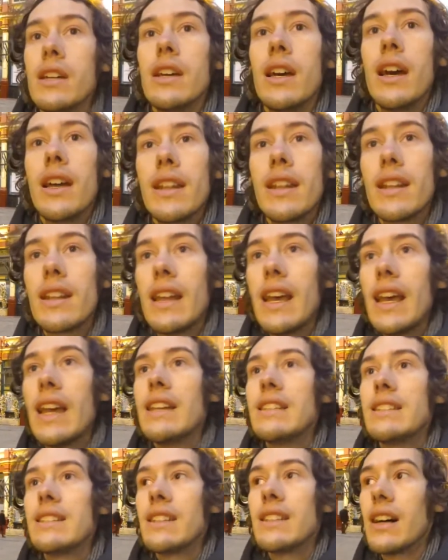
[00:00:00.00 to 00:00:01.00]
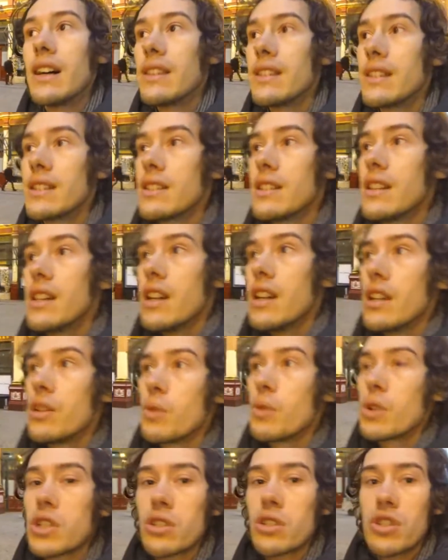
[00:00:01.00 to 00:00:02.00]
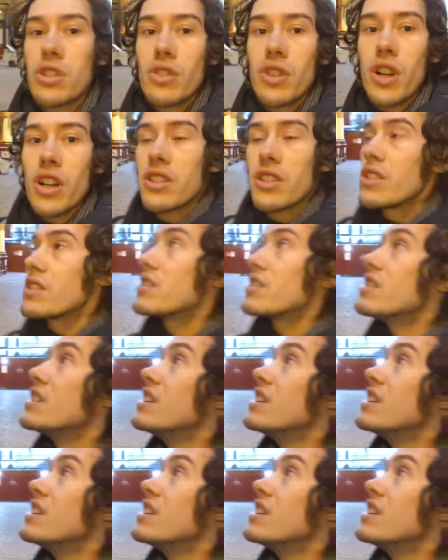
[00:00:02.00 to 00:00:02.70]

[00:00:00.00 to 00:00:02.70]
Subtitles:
And then in 1800 it was constructed